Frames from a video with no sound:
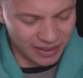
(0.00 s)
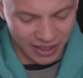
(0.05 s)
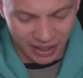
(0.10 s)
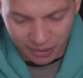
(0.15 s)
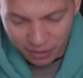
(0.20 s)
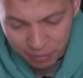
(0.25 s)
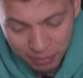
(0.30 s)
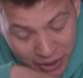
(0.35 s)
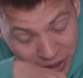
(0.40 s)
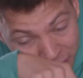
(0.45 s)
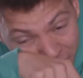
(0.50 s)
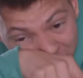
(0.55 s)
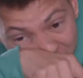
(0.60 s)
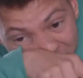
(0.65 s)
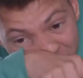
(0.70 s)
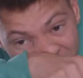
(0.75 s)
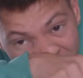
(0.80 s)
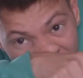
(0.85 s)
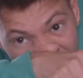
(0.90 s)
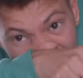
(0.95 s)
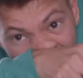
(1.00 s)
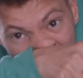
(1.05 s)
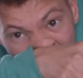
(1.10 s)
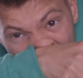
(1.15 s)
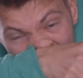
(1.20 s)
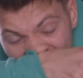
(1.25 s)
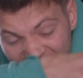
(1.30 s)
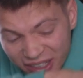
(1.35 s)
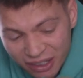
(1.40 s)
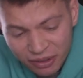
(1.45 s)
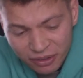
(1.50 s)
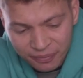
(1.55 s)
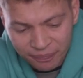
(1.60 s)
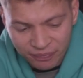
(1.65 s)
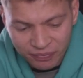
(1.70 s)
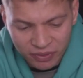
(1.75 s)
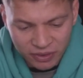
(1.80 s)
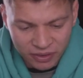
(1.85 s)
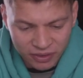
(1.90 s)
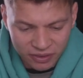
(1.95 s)
Oh, my nose is dribbling.
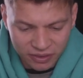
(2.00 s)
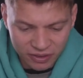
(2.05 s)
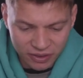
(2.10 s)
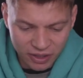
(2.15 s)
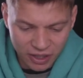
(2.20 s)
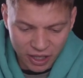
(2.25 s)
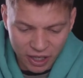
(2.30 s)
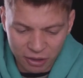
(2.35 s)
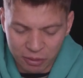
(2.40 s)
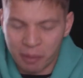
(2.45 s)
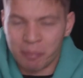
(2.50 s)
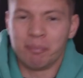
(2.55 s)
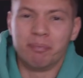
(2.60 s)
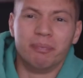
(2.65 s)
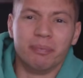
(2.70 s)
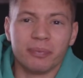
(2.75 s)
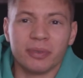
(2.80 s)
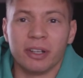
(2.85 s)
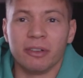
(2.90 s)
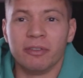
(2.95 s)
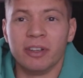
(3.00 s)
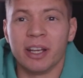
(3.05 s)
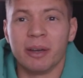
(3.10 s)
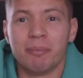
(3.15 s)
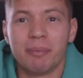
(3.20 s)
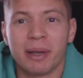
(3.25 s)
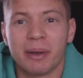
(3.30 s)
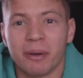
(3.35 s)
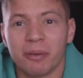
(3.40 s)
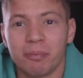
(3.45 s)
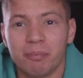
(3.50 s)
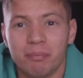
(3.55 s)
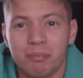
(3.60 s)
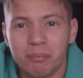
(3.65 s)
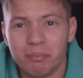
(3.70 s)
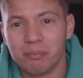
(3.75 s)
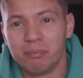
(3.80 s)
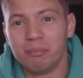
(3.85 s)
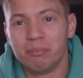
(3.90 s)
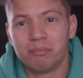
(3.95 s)
Oh, well, lovely. A
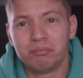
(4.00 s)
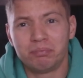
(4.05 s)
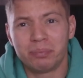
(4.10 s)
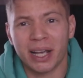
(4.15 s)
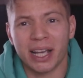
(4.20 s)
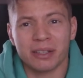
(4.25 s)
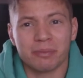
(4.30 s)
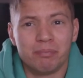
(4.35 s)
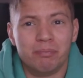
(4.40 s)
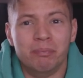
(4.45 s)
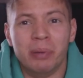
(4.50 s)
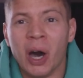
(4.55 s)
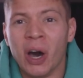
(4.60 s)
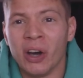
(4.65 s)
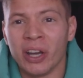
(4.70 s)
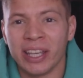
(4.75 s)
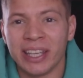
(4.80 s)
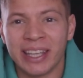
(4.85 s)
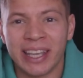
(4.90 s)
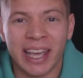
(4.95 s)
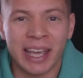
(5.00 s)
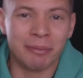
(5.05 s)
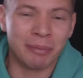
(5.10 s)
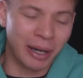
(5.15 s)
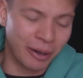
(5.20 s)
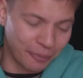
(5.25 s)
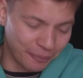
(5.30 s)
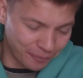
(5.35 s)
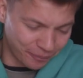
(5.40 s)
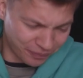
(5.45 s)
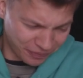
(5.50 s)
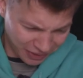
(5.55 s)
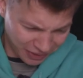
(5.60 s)
big-ass bogey came out.